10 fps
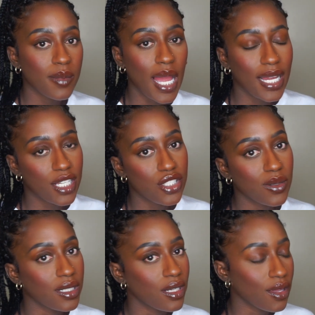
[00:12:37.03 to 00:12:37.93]
I can do
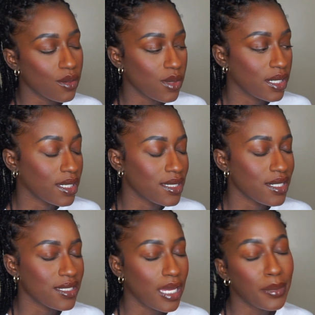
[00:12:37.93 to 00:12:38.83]
another one because
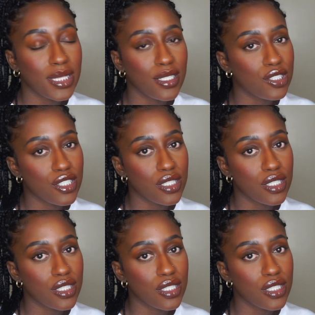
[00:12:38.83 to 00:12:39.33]
there's just